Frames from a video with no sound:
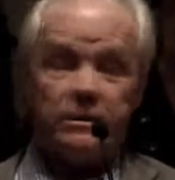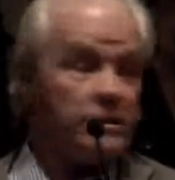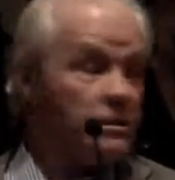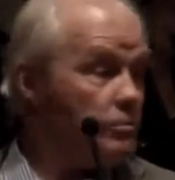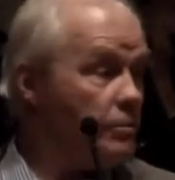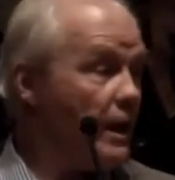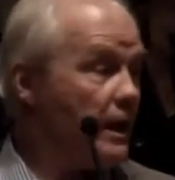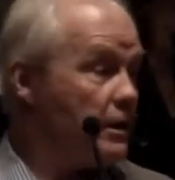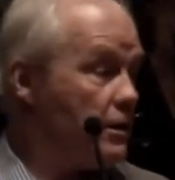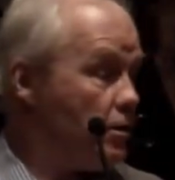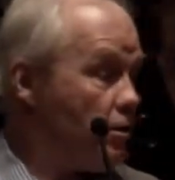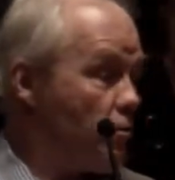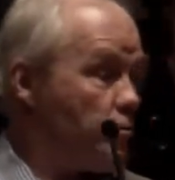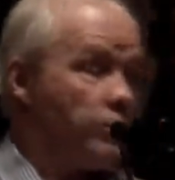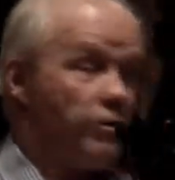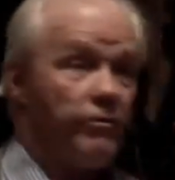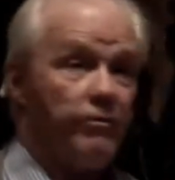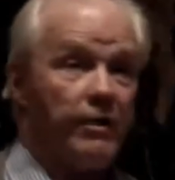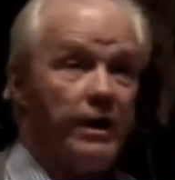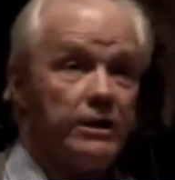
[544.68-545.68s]
it's the medical
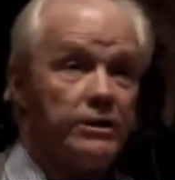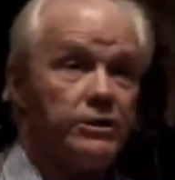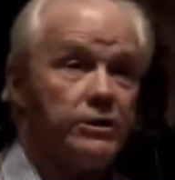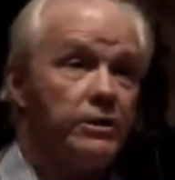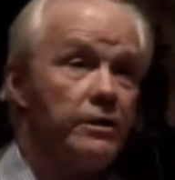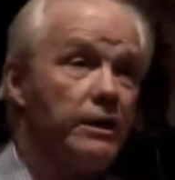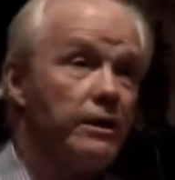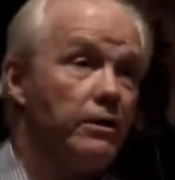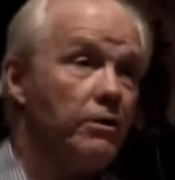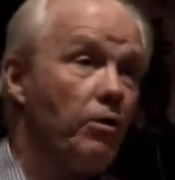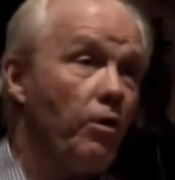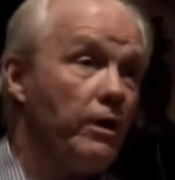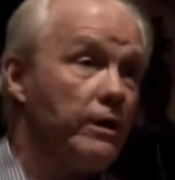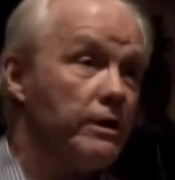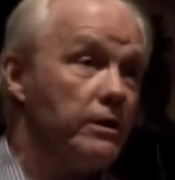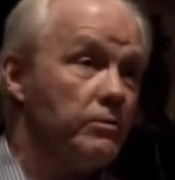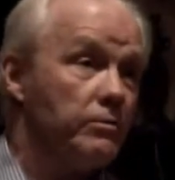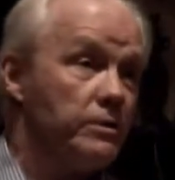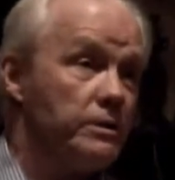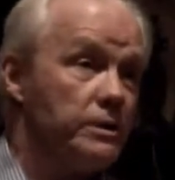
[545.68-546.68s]
profession that are
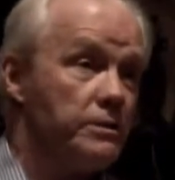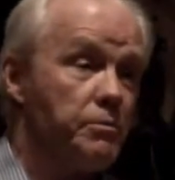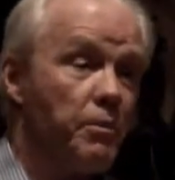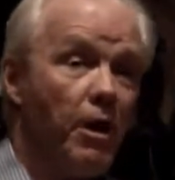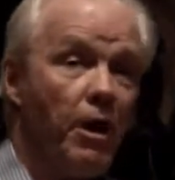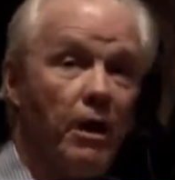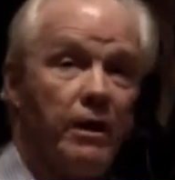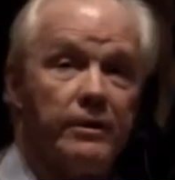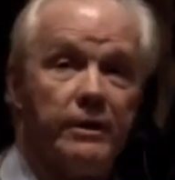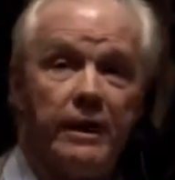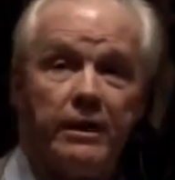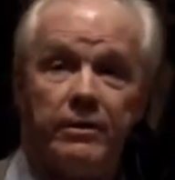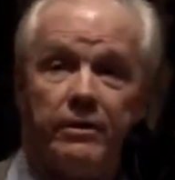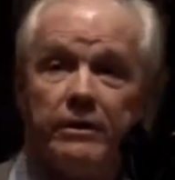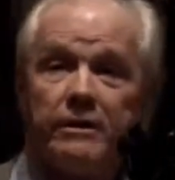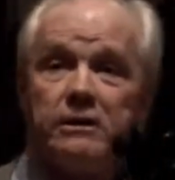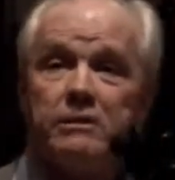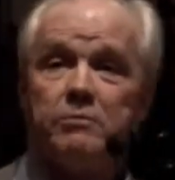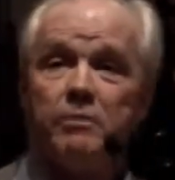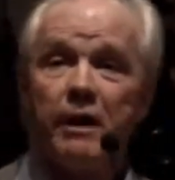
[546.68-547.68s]
going to respond, that
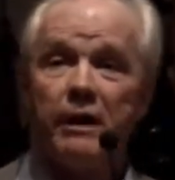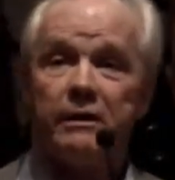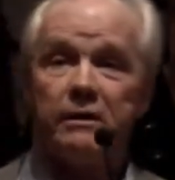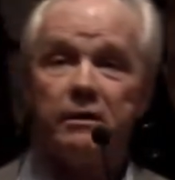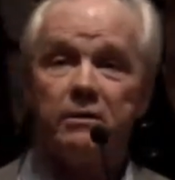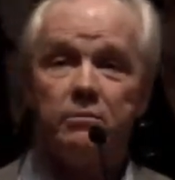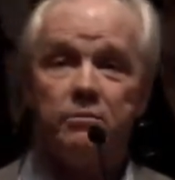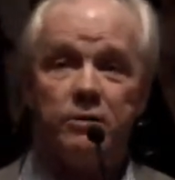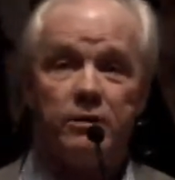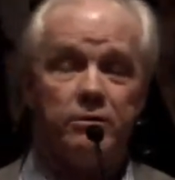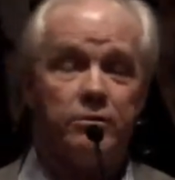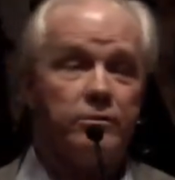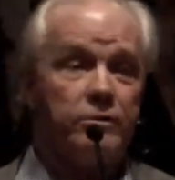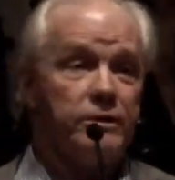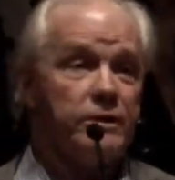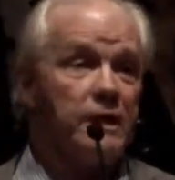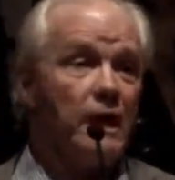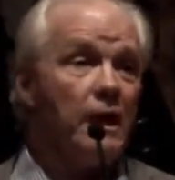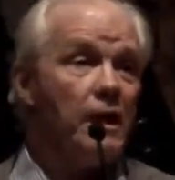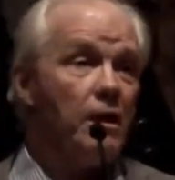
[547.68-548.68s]
are expected to
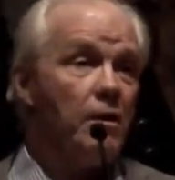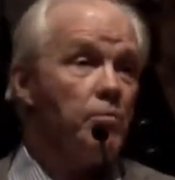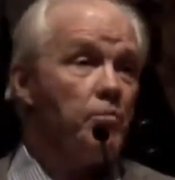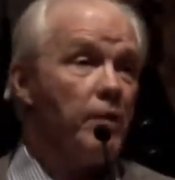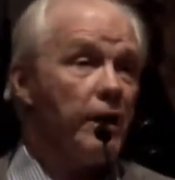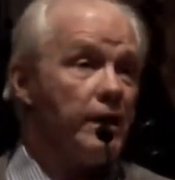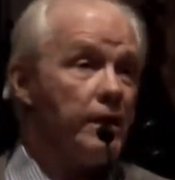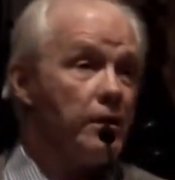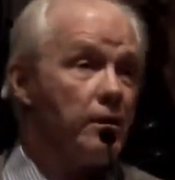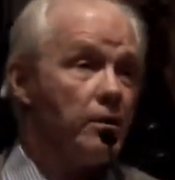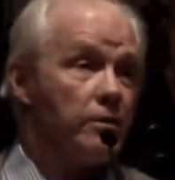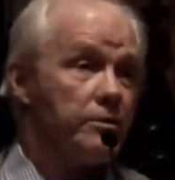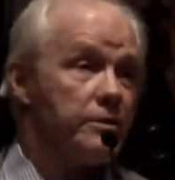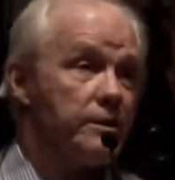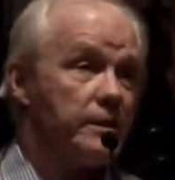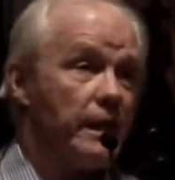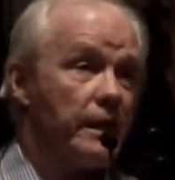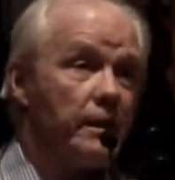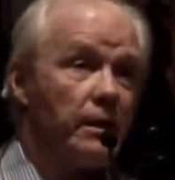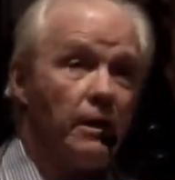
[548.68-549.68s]
produce medical or
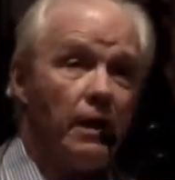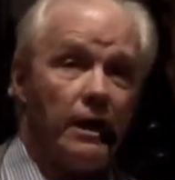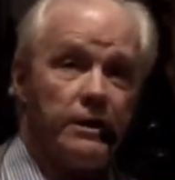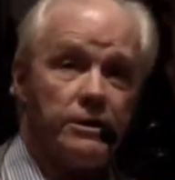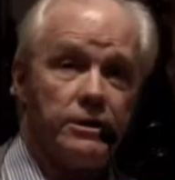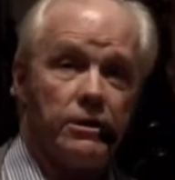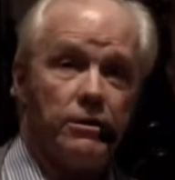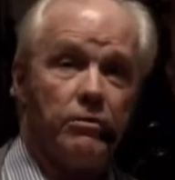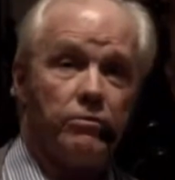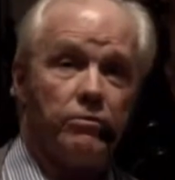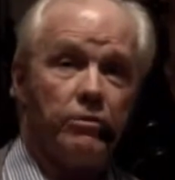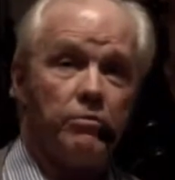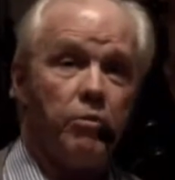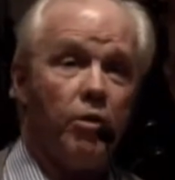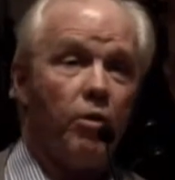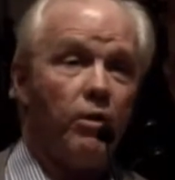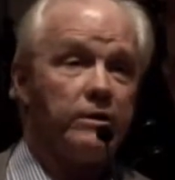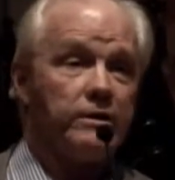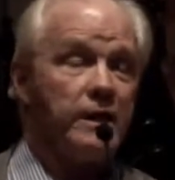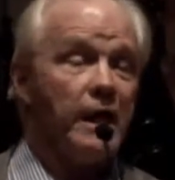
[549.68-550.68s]
psychological
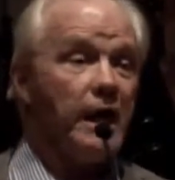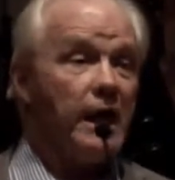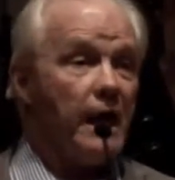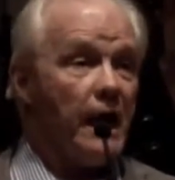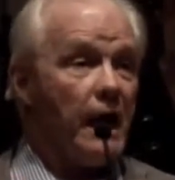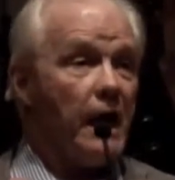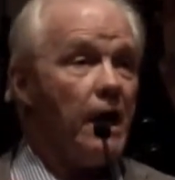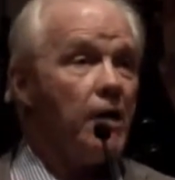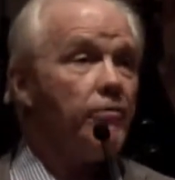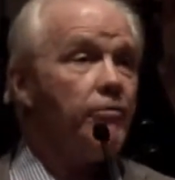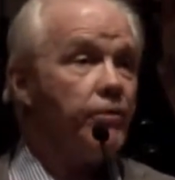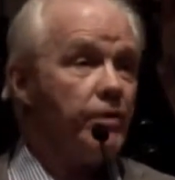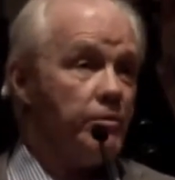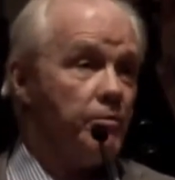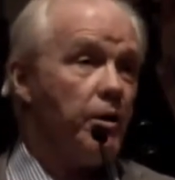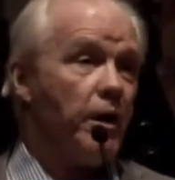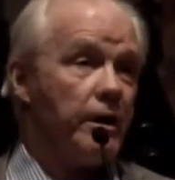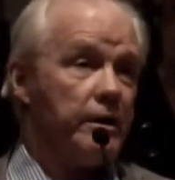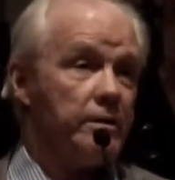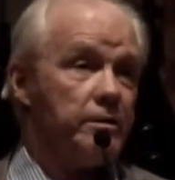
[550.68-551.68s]
reports.
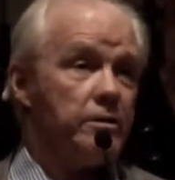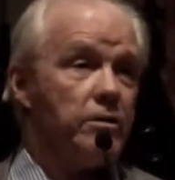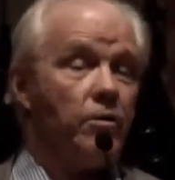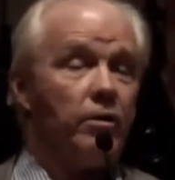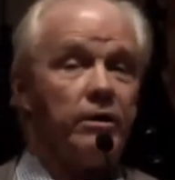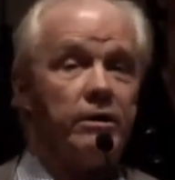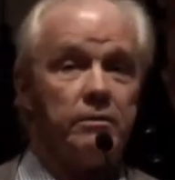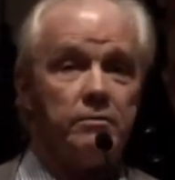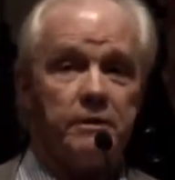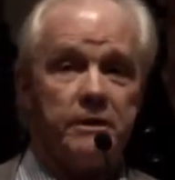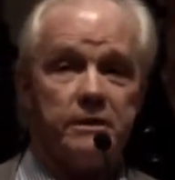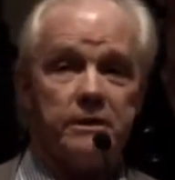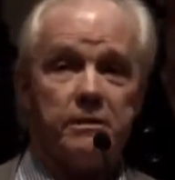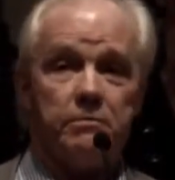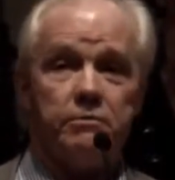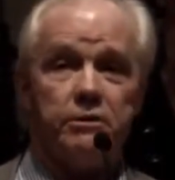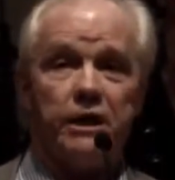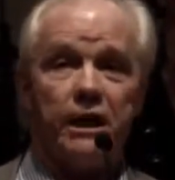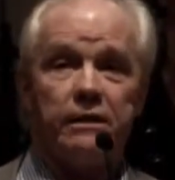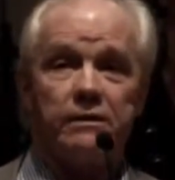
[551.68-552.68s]
Everybody's going to be
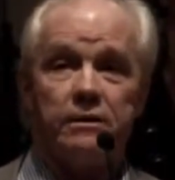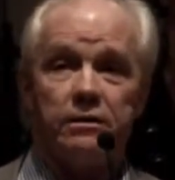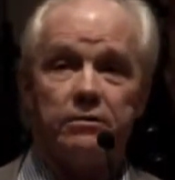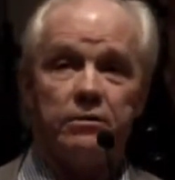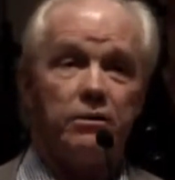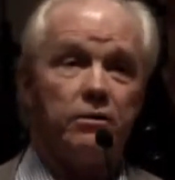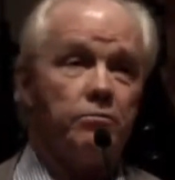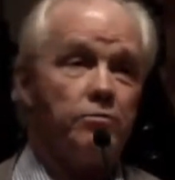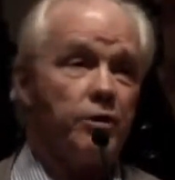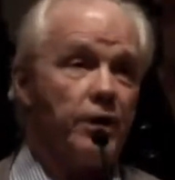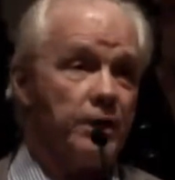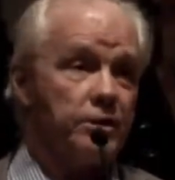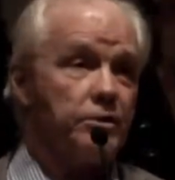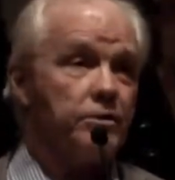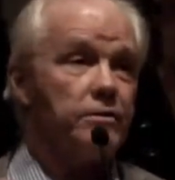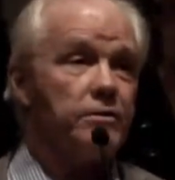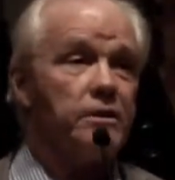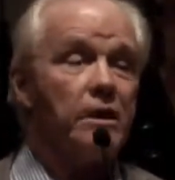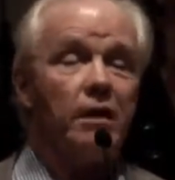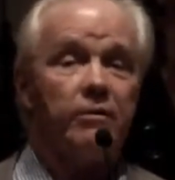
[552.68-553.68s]
subjected to the
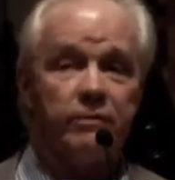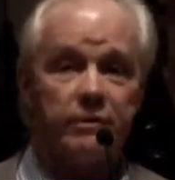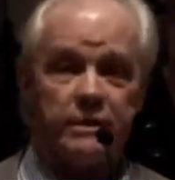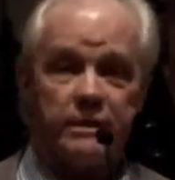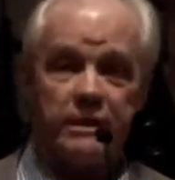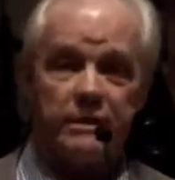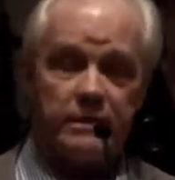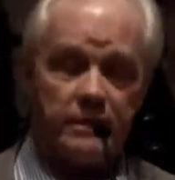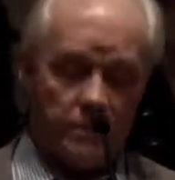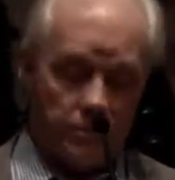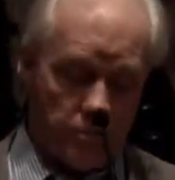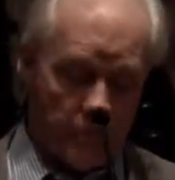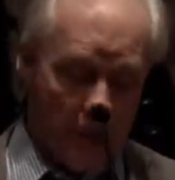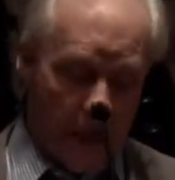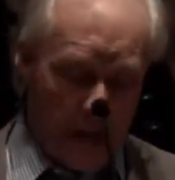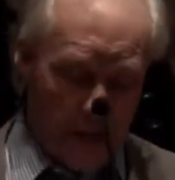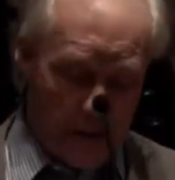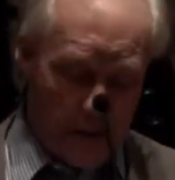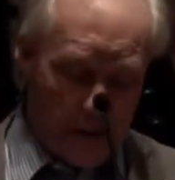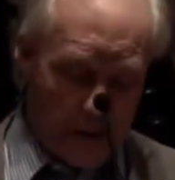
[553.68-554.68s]
pressures of a system
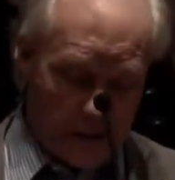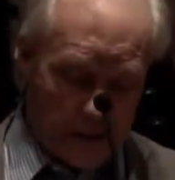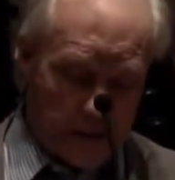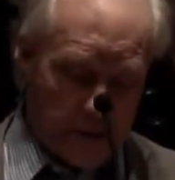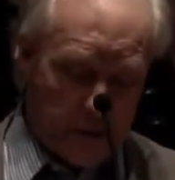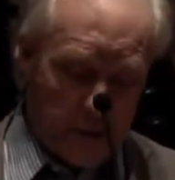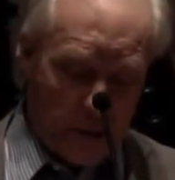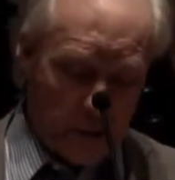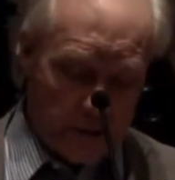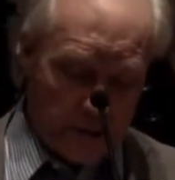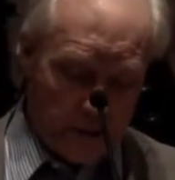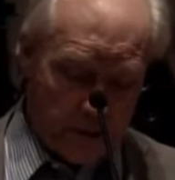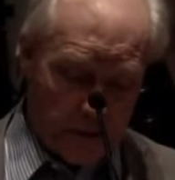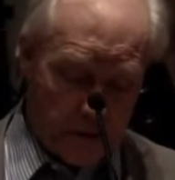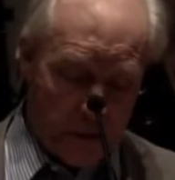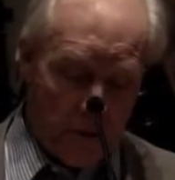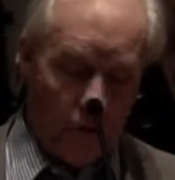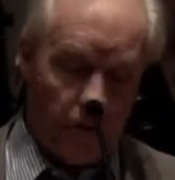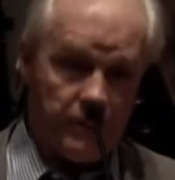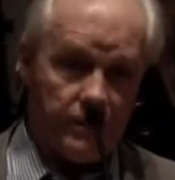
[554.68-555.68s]
that is just
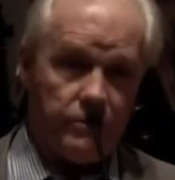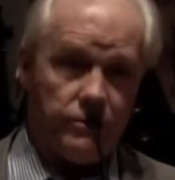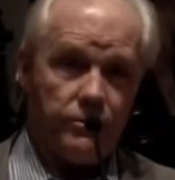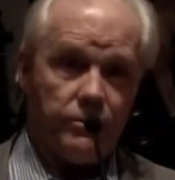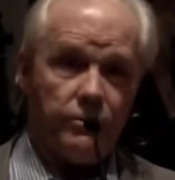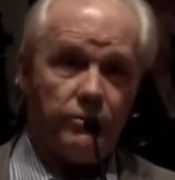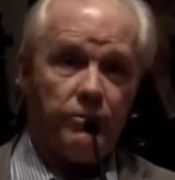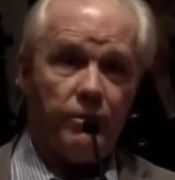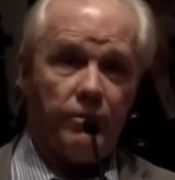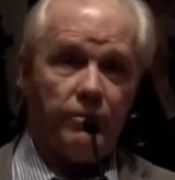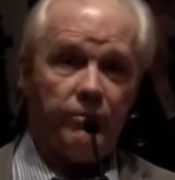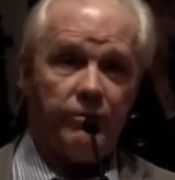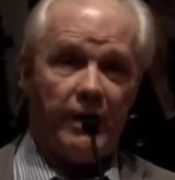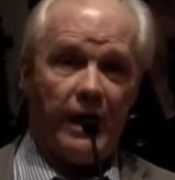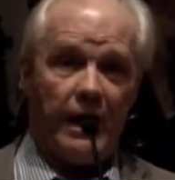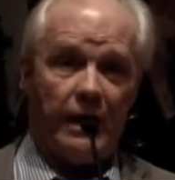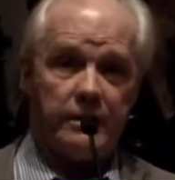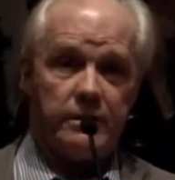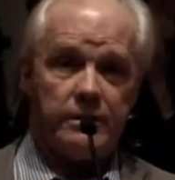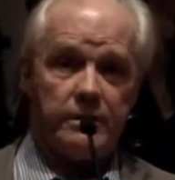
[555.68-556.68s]
going too
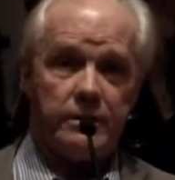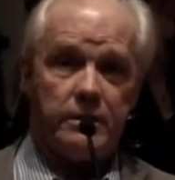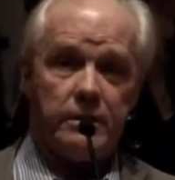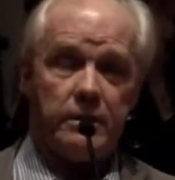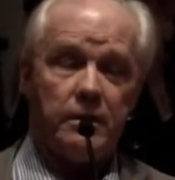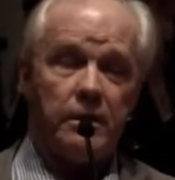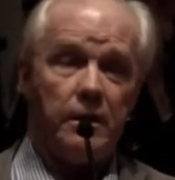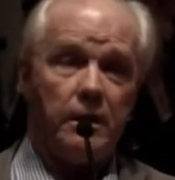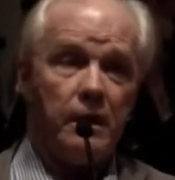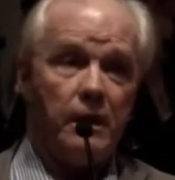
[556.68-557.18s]
fast.